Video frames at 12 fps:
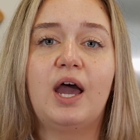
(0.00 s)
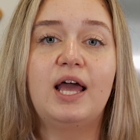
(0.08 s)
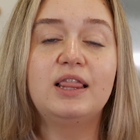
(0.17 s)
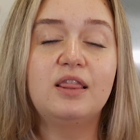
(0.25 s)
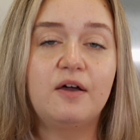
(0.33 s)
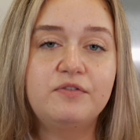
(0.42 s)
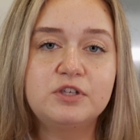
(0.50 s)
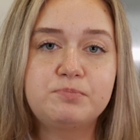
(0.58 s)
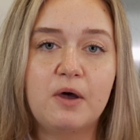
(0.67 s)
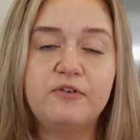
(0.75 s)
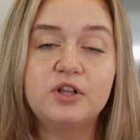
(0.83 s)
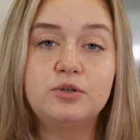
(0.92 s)
I love this
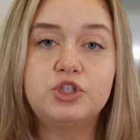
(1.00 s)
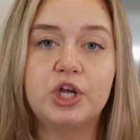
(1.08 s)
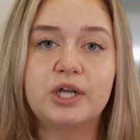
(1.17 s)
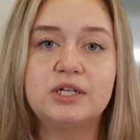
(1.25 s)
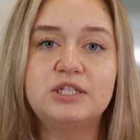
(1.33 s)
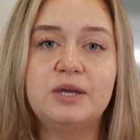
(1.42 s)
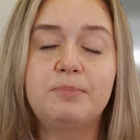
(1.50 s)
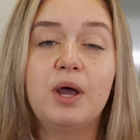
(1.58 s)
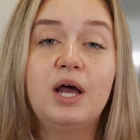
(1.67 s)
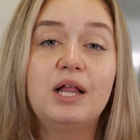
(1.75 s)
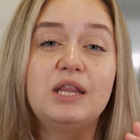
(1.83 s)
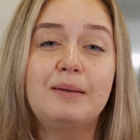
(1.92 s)
buffalo chicken dip.
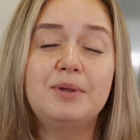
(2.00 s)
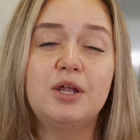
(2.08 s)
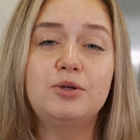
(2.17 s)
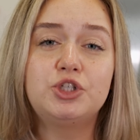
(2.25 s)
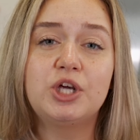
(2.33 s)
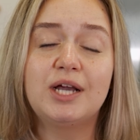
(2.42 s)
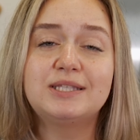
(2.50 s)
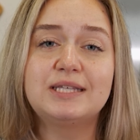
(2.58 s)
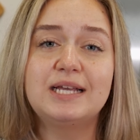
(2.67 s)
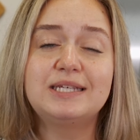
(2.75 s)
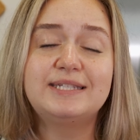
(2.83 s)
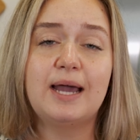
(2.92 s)
Let me know what you guys
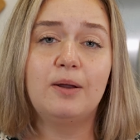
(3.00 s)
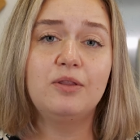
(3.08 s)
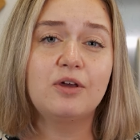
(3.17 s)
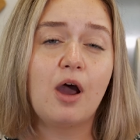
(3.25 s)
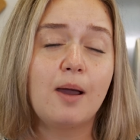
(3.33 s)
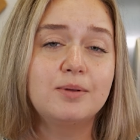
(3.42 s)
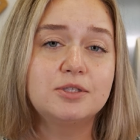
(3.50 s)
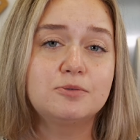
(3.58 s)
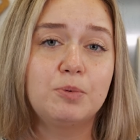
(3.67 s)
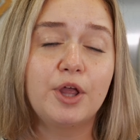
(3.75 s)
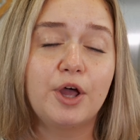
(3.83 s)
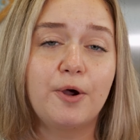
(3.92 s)
think down in the comments
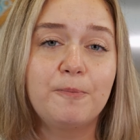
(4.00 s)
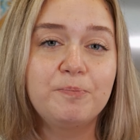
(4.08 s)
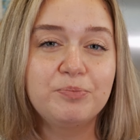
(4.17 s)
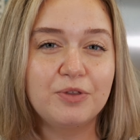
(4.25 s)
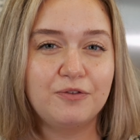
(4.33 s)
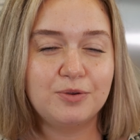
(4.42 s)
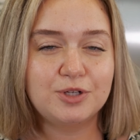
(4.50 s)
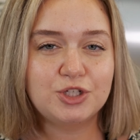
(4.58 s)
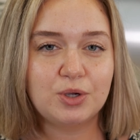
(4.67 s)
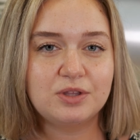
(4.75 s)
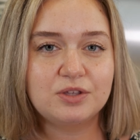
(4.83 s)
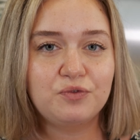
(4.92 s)
below. If you
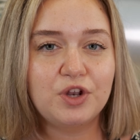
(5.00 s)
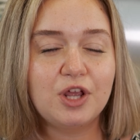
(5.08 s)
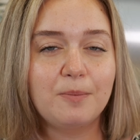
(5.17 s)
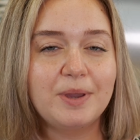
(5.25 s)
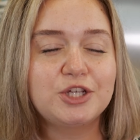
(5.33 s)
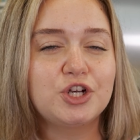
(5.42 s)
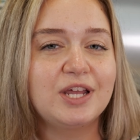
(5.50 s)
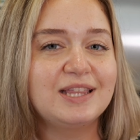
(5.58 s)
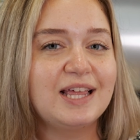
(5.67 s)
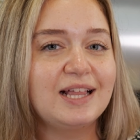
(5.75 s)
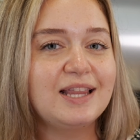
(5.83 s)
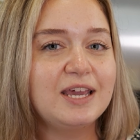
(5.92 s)
enjoyed this video, make sure to hit
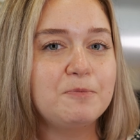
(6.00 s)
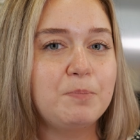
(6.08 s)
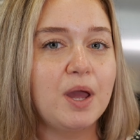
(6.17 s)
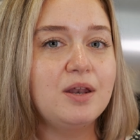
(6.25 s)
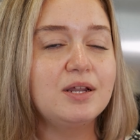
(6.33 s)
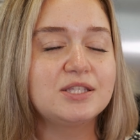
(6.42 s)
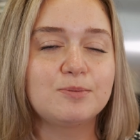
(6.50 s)
that like button and